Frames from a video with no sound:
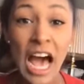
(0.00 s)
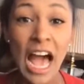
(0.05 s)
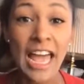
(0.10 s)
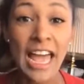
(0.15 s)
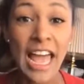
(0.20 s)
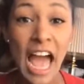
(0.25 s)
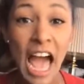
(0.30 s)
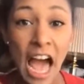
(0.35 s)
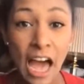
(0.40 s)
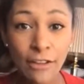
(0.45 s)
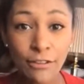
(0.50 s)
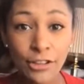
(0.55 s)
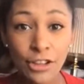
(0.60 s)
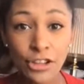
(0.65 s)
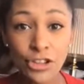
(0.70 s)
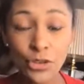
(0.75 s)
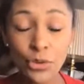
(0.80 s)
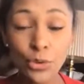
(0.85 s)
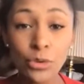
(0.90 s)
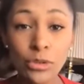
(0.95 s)
I have
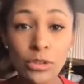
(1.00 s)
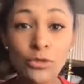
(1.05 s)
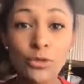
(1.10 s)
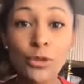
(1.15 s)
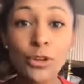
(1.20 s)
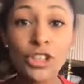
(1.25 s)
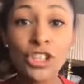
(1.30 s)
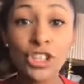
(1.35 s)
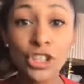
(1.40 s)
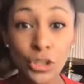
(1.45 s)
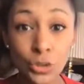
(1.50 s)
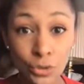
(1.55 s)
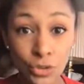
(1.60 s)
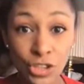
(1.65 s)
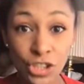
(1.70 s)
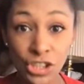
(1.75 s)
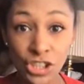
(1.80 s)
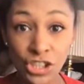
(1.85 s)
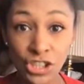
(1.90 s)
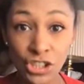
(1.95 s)
the tools for you
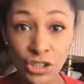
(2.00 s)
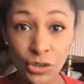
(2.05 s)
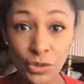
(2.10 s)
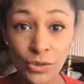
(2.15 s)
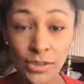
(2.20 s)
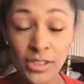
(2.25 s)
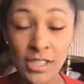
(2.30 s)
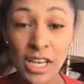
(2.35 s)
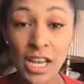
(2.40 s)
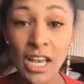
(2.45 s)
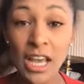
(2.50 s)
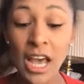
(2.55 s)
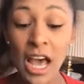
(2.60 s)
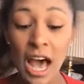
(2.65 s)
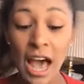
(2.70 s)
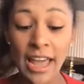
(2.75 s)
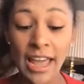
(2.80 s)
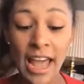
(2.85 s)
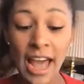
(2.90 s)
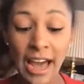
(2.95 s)
to use,
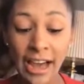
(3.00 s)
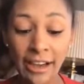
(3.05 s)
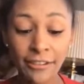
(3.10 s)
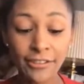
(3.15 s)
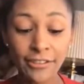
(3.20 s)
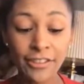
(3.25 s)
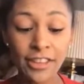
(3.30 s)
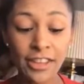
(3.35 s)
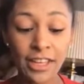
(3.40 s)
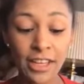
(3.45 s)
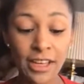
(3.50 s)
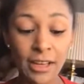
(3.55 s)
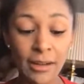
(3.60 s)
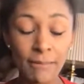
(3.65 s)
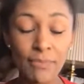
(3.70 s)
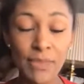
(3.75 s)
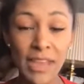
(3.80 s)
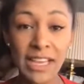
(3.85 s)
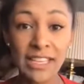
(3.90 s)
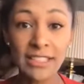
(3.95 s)
I have
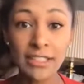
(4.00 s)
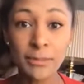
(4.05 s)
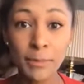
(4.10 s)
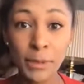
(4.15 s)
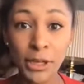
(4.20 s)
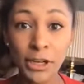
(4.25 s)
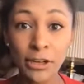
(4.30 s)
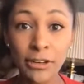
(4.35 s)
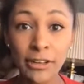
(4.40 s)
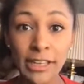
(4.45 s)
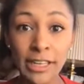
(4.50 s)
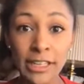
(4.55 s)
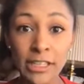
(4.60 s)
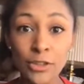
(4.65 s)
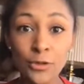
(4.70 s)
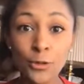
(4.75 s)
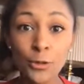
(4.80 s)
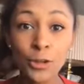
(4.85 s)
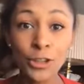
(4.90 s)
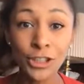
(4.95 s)
the
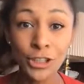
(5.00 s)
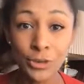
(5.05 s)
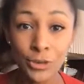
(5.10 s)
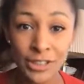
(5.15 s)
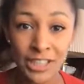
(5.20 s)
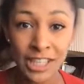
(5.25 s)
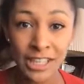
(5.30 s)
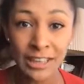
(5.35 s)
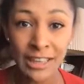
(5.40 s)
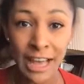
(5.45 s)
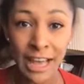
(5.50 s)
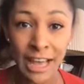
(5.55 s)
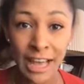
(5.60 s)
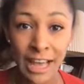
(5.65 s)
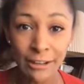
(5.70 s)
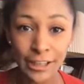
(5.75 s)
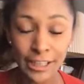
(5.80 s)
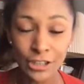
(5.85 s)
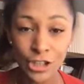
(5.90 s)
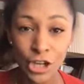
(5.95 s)
experience for you to
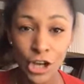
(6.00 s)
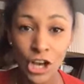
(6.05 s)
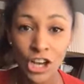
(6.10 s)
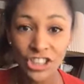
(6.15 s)
leverage.